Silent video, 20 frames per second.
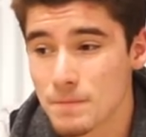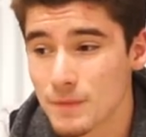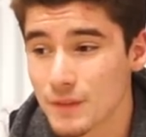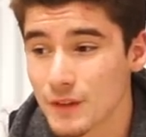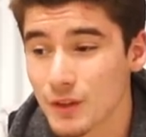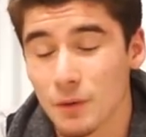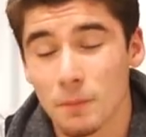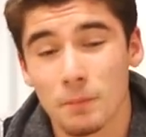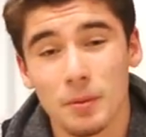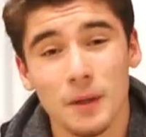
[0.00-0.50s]

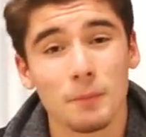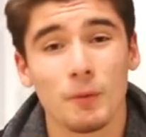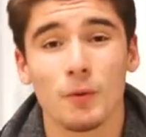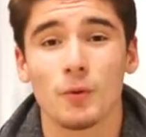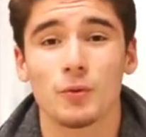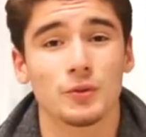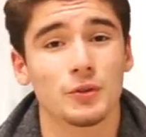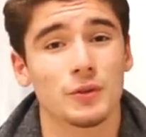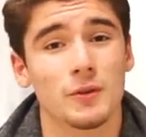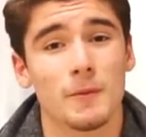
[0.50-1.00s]
there are people
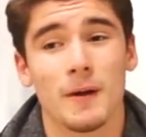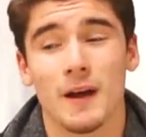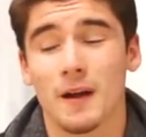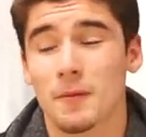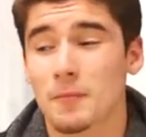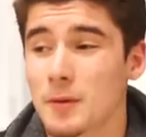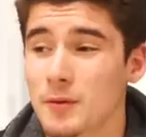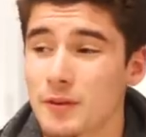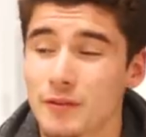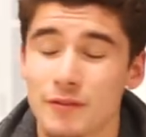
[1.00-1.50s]
holding you
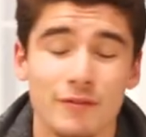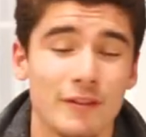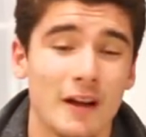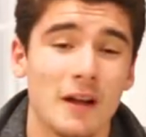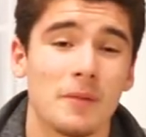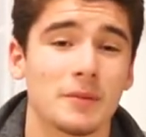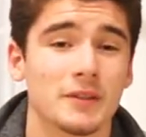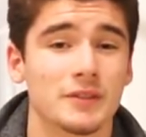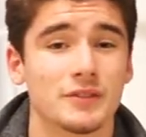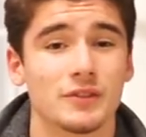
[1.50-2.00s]
back. Maybe your
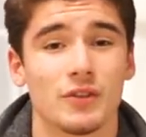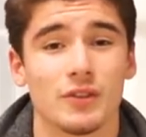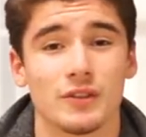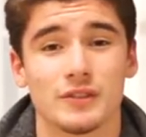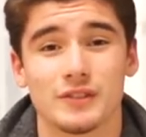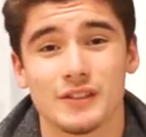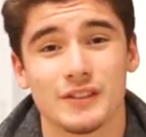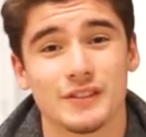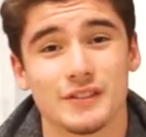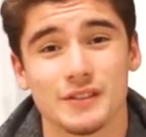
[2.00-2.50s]
family's not
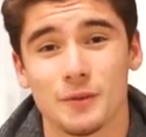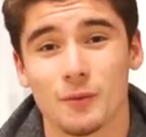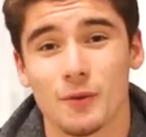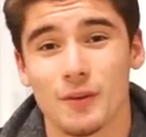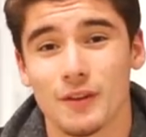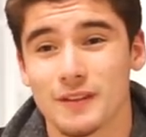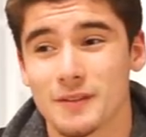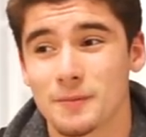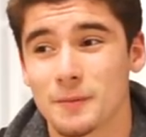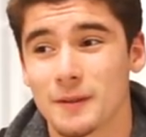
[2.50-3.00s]
as good as you
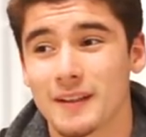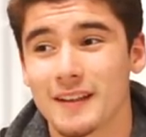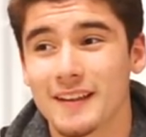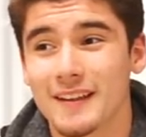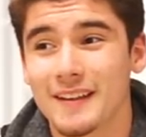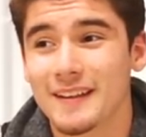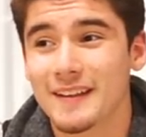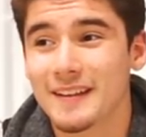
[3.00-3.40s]
want it to be.